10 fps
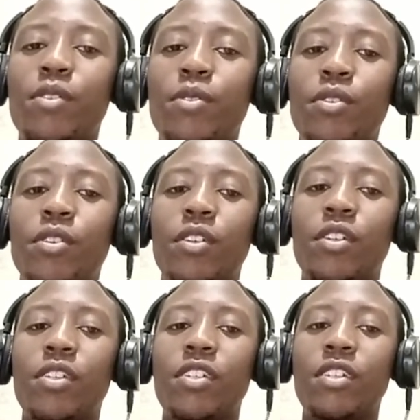would
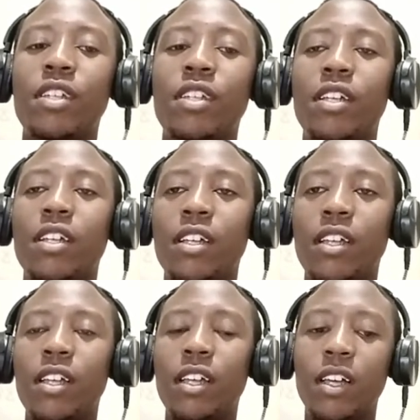not
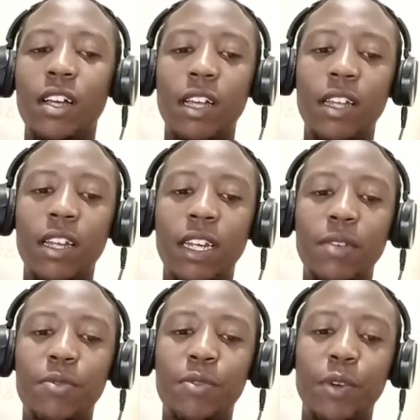uh,
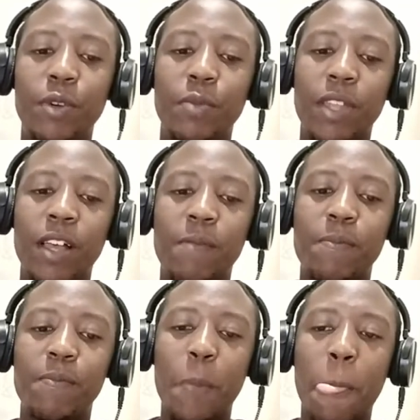live from there.
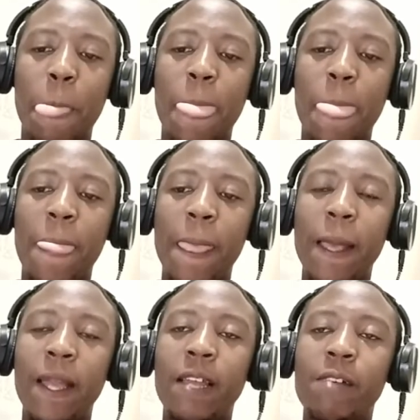
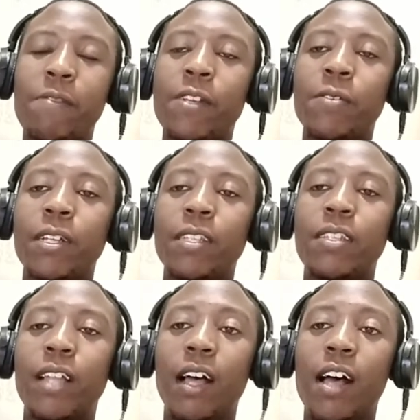And
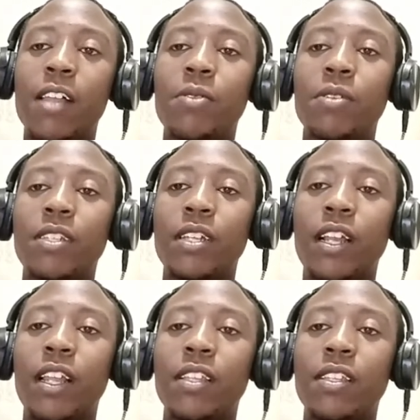afterwards, the earth was
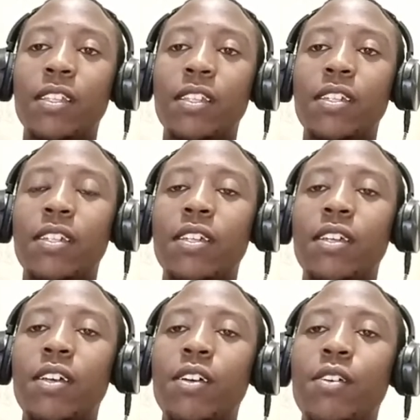cleansed
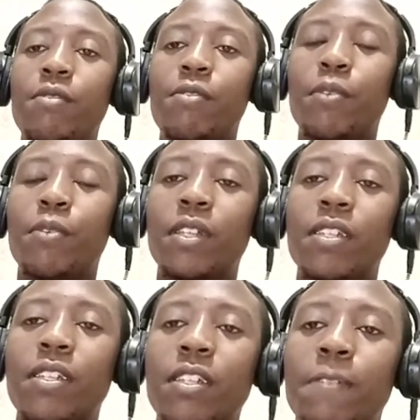from the
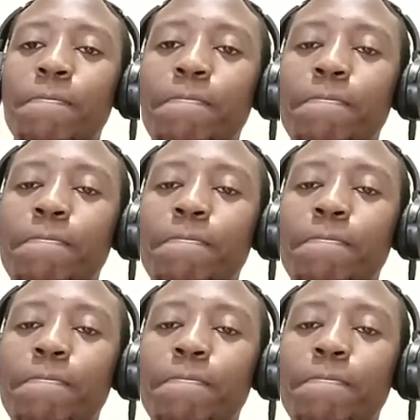sin.